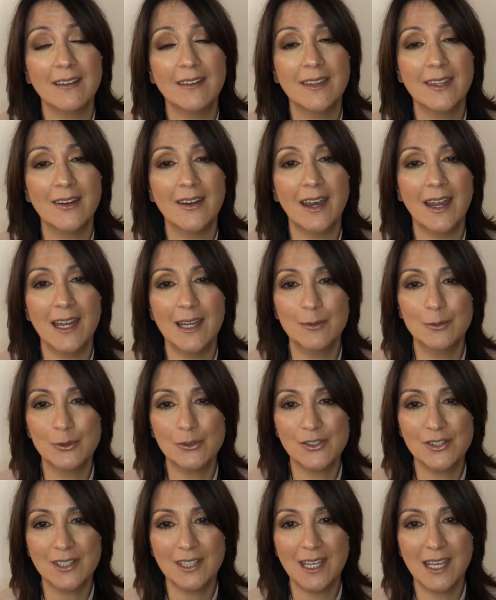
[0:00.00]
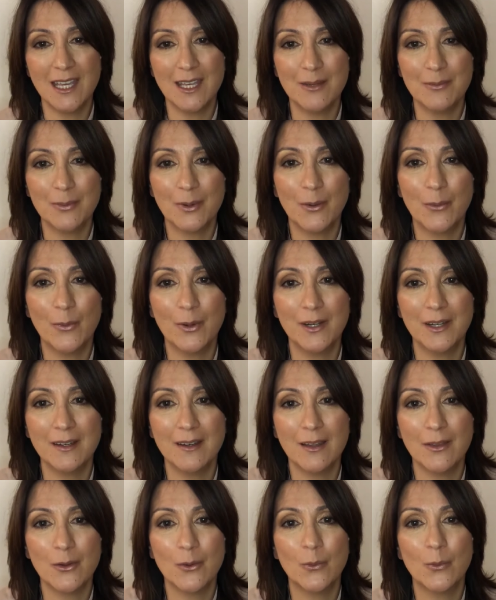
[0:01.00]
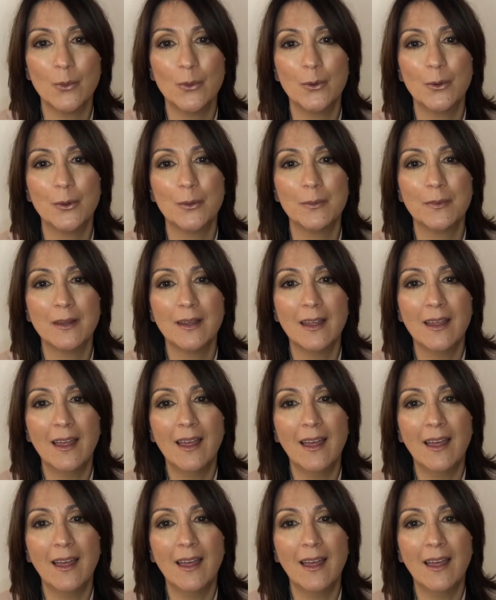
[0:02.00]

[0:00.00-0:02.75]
they're able to keep one another warm,